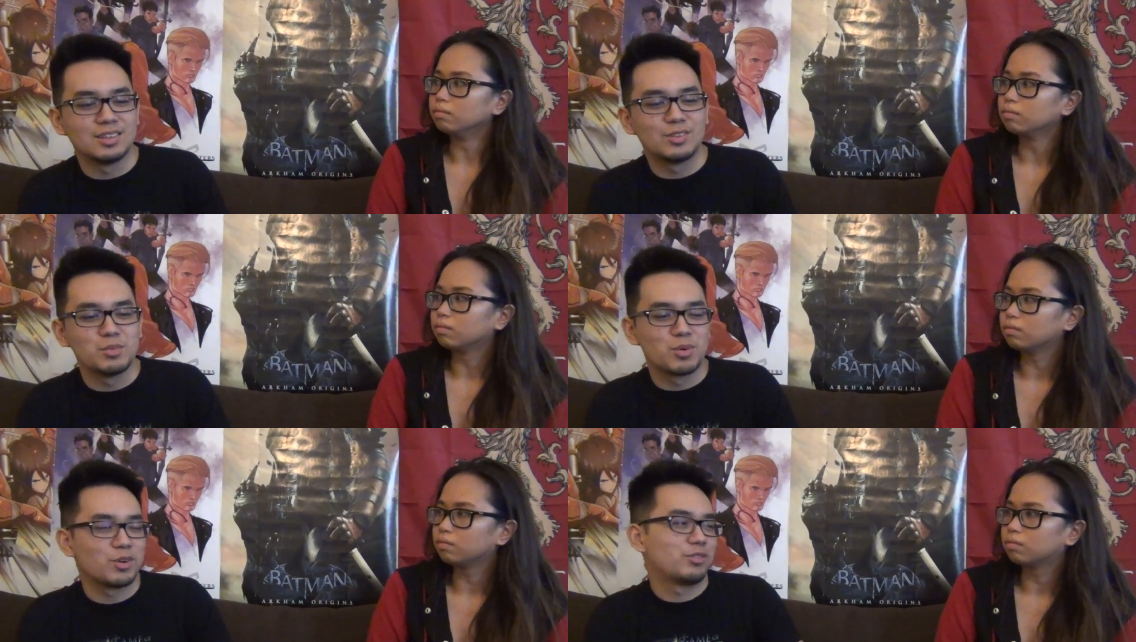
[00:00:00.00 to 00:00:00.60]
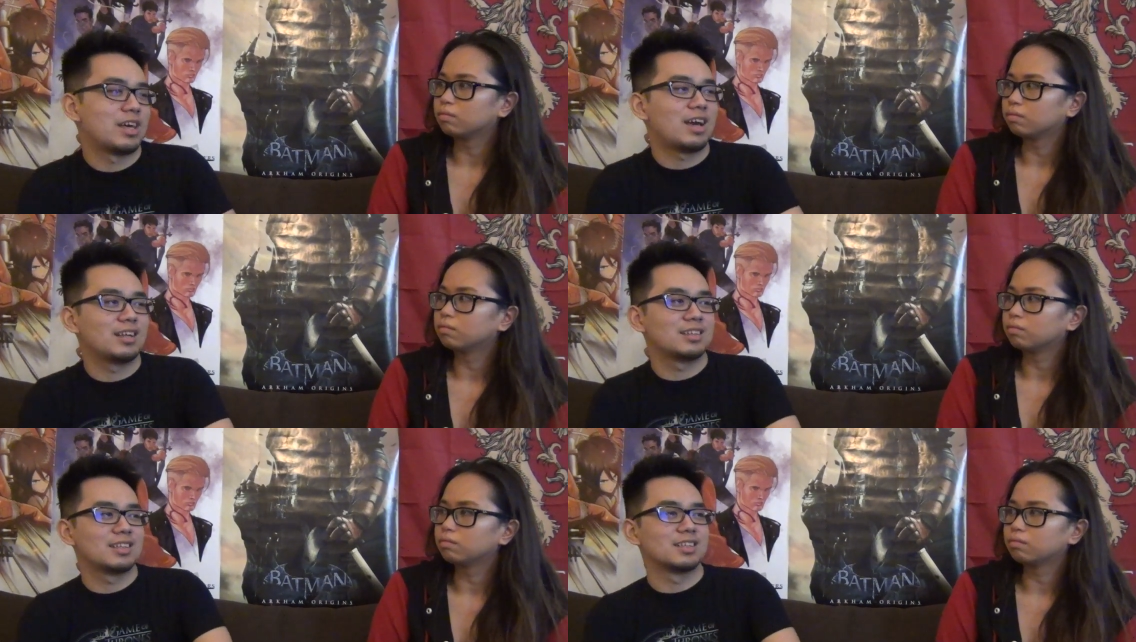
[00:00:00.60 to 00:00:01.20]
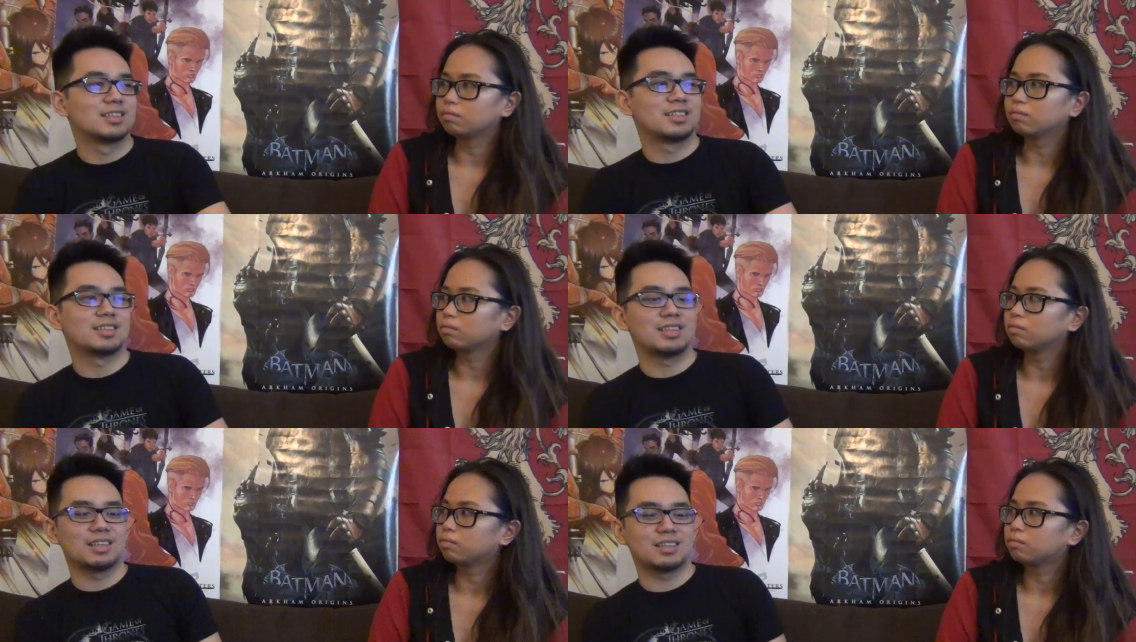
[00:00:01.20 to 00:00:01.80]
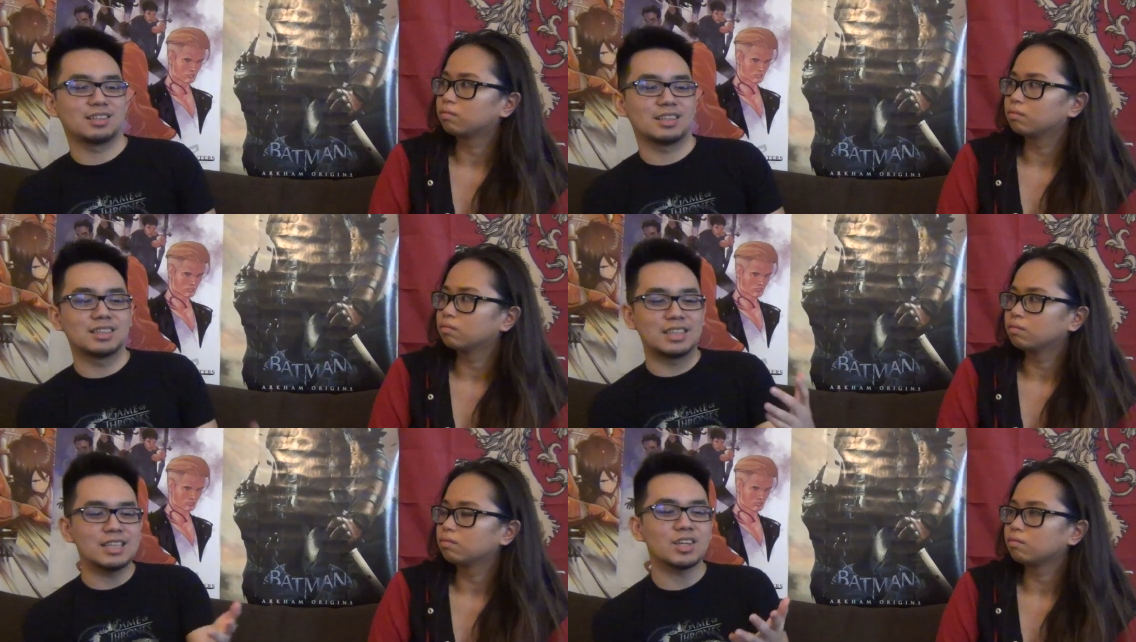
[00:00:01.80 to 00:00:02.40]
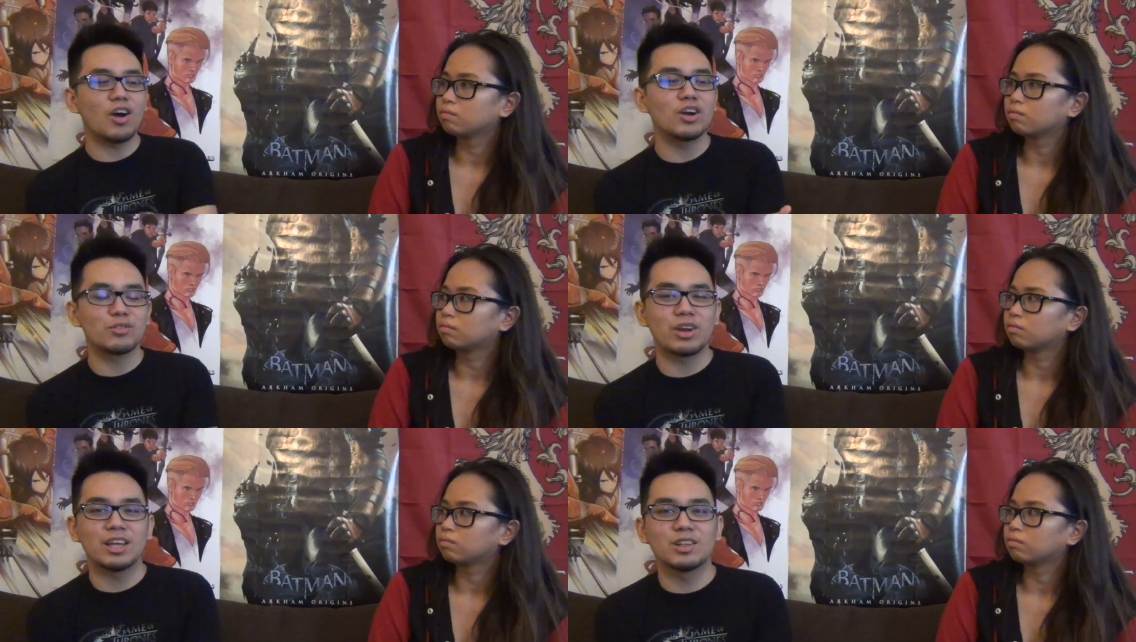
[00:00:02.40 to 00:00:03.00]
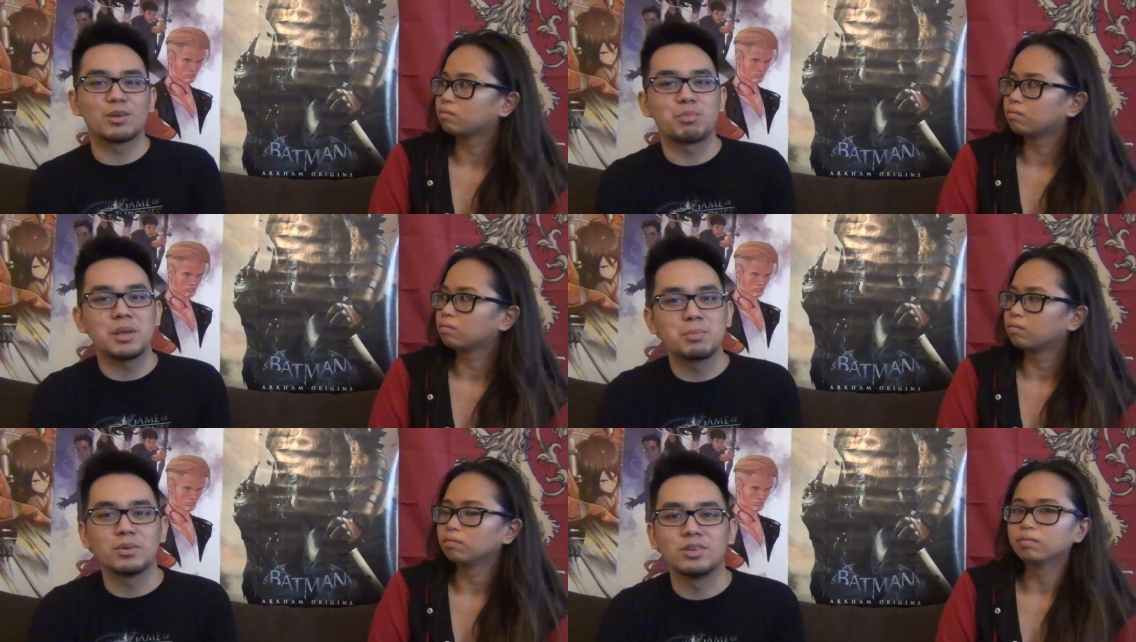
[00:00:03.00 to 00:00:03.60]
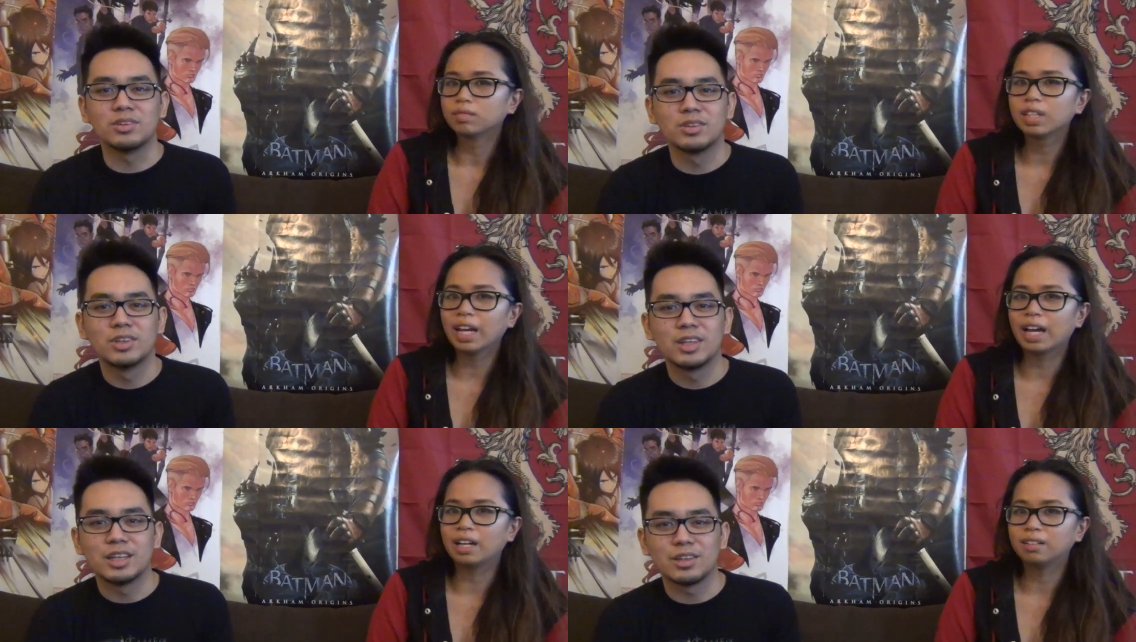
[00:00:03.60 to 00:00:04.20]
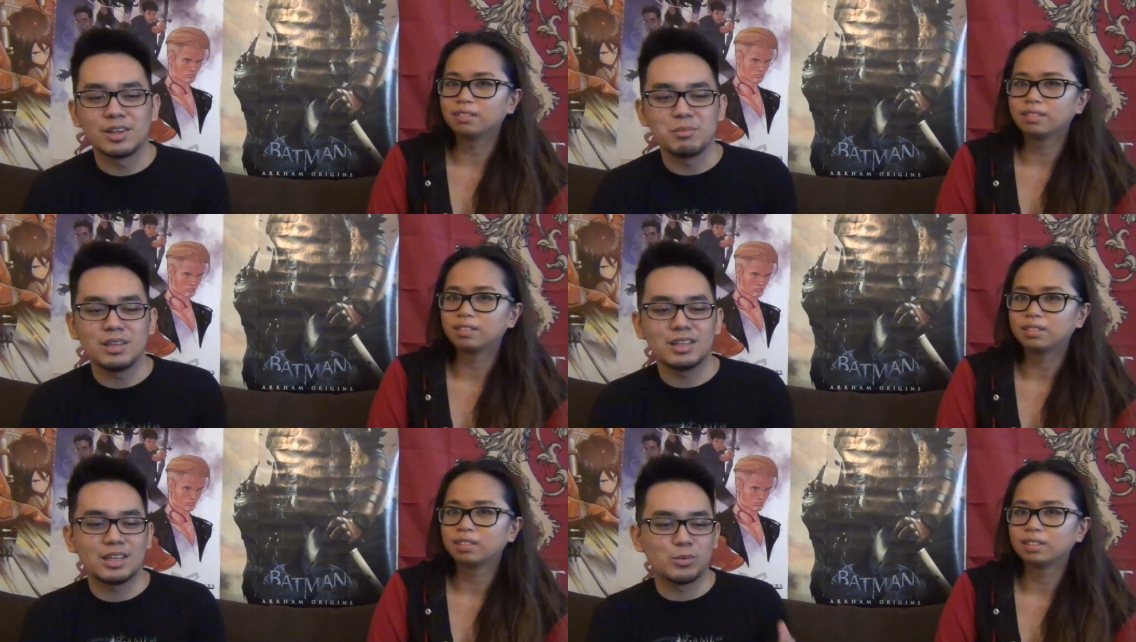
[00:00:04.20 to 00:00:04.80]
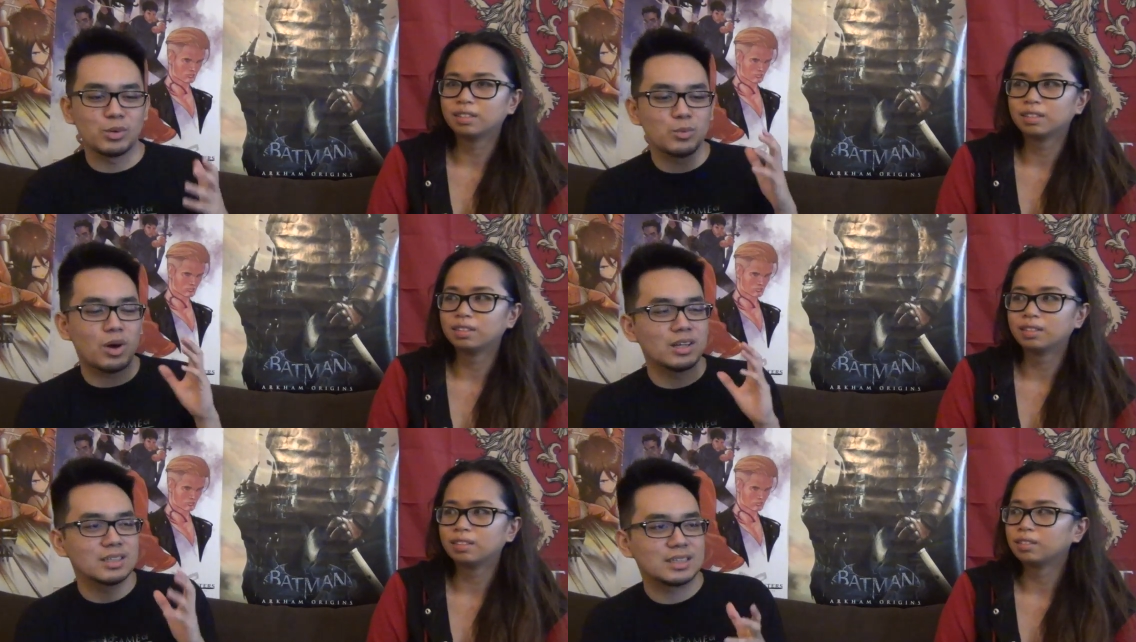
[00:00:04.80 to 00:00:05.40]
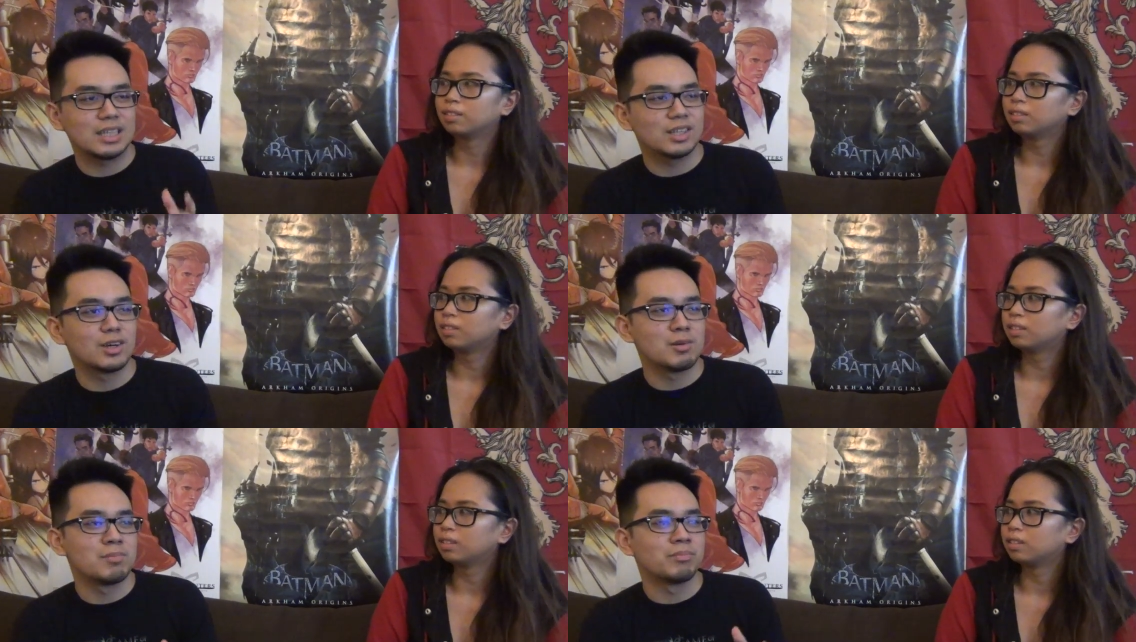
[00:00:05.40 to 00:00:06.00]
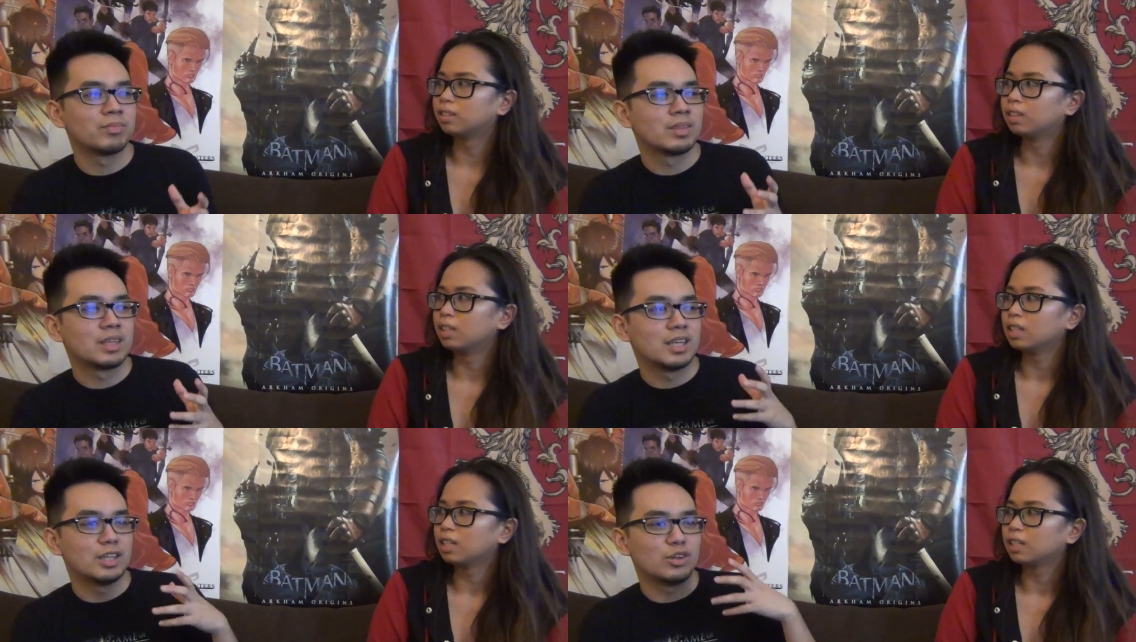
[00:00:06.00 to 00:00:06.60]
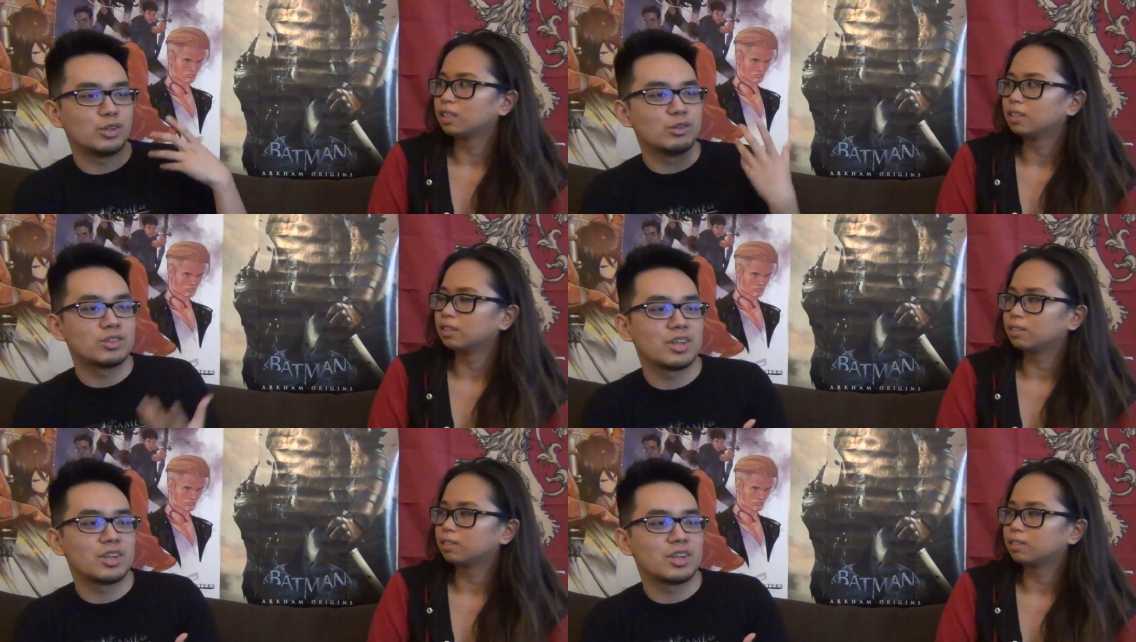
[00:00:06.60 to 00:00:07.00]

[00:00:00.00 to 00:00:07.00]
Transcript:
Speaker 1: do more of that because because these aren't regular people. Yeah. You know what I mean? Like we want to see them, you know, use